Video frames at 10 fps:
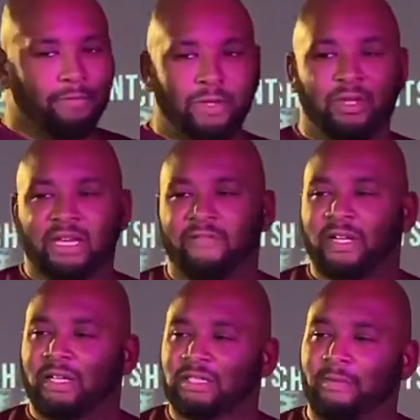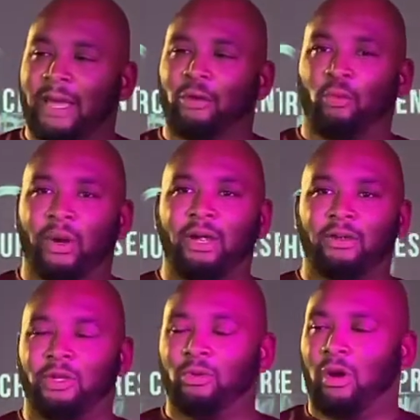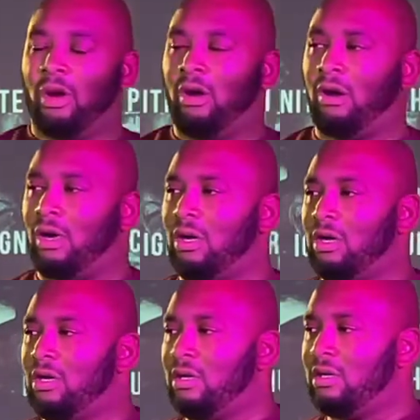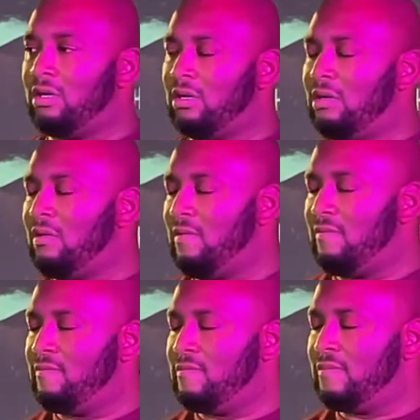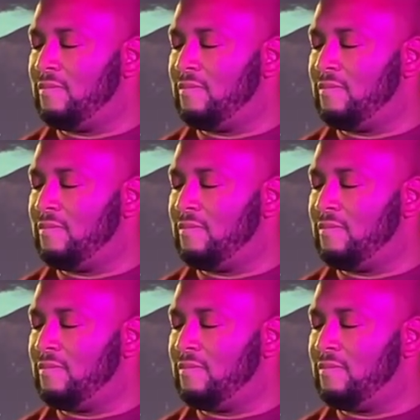beauty of it. It doesn't matter where you are.